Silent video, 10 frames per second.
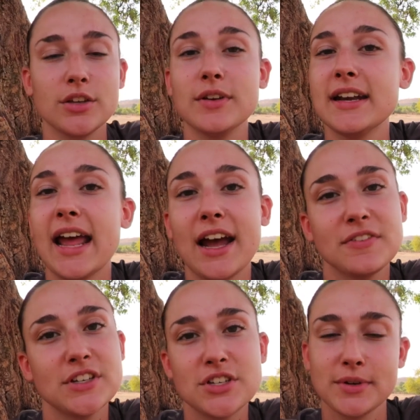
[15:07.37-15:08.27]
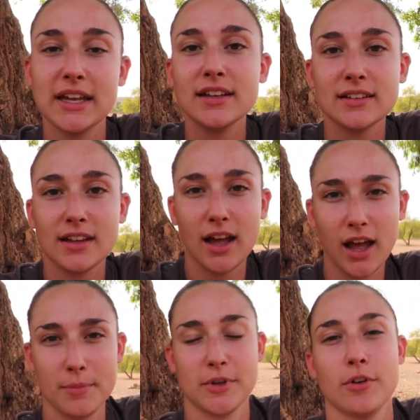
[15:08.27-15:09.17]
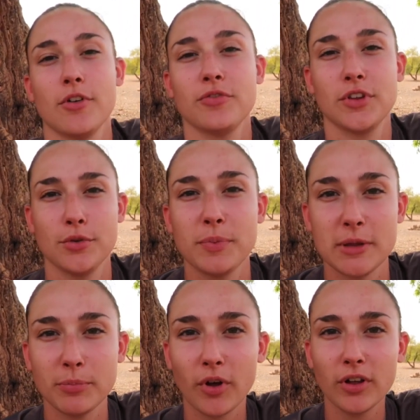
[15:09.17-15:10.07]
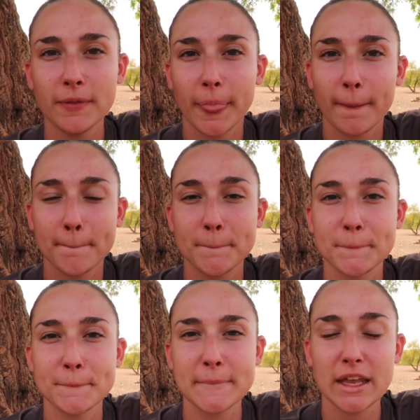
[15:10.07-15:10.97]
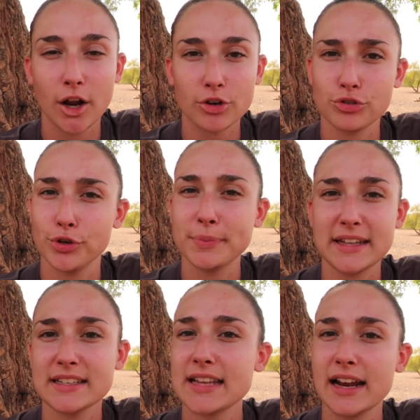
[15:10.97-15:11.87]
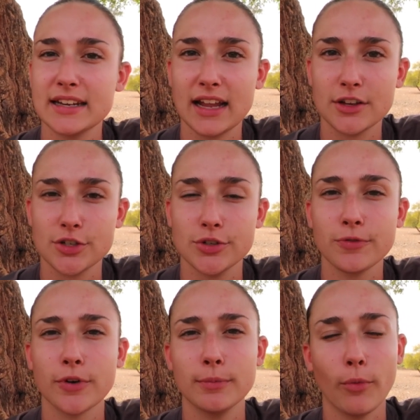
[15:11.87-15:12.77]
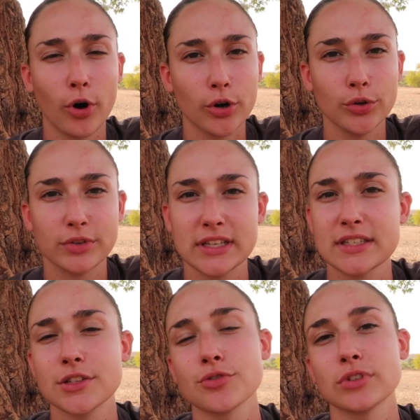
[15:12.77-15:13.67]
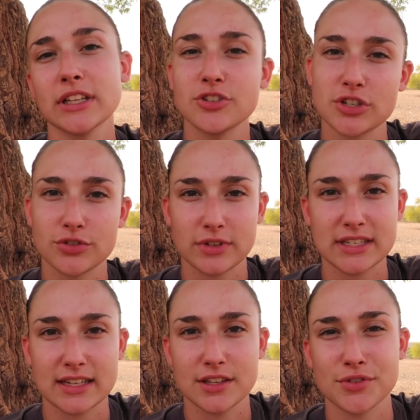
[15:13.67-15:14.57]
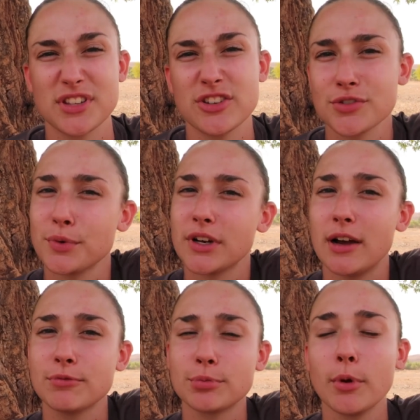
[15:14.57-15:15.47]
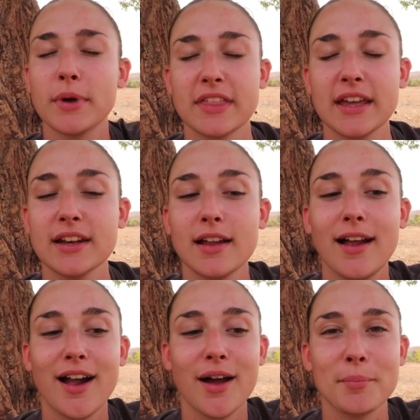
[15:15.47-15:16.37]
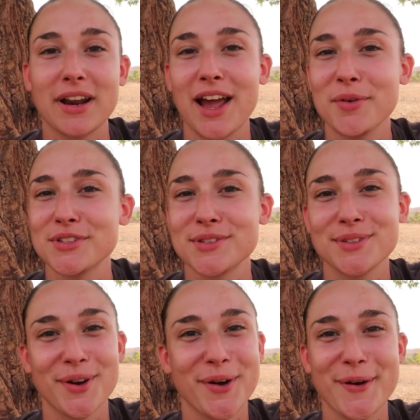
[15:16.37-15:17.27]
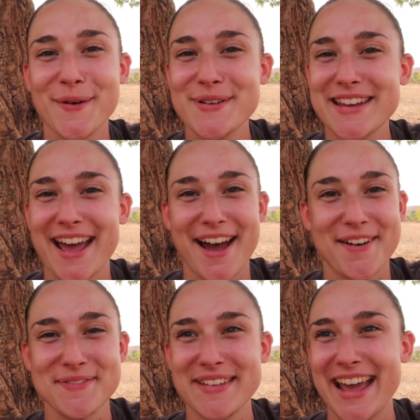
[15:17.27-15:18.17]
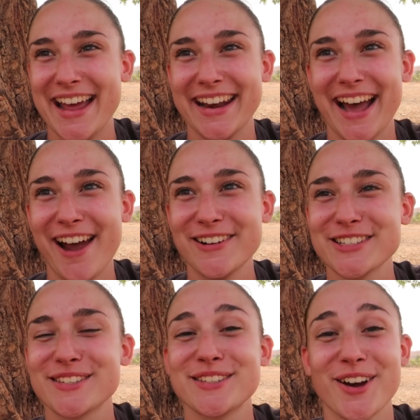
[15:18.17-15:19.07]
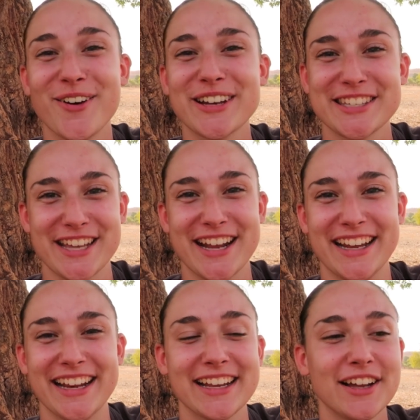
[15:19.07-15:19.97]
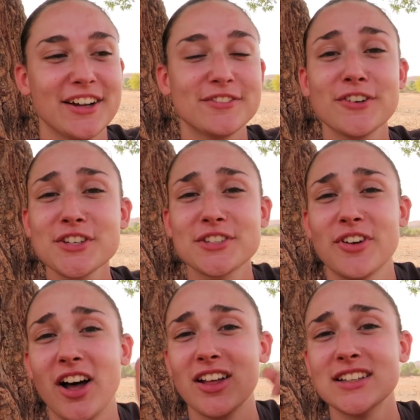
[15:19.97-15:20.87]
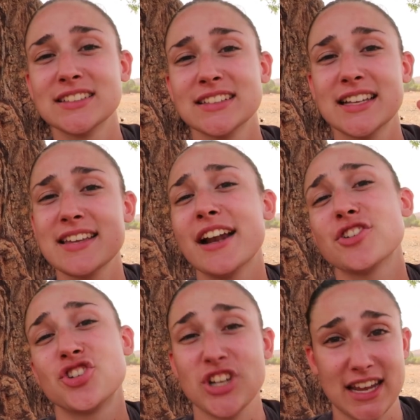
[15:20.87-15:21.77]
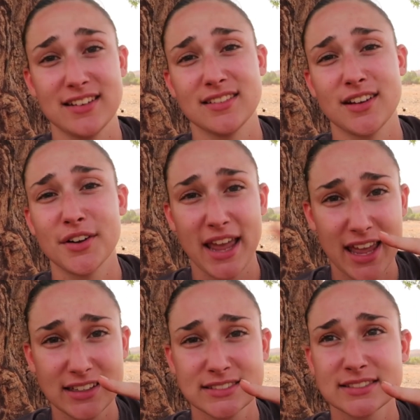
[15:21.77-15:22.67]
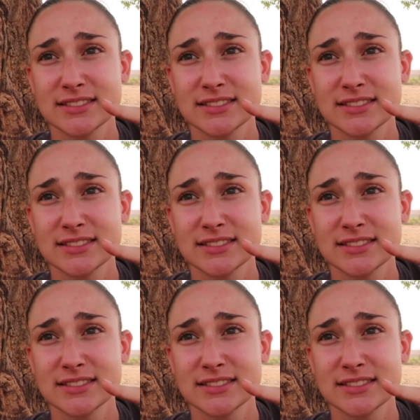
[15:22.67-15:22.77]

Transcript: You didn't have to do it. There were a few people in our group that decided not to for moral reasons, religious reasons, or they just weren't comfortable with it. But I was so down, man. I was so excited. First of all, it's hot as shit, okay?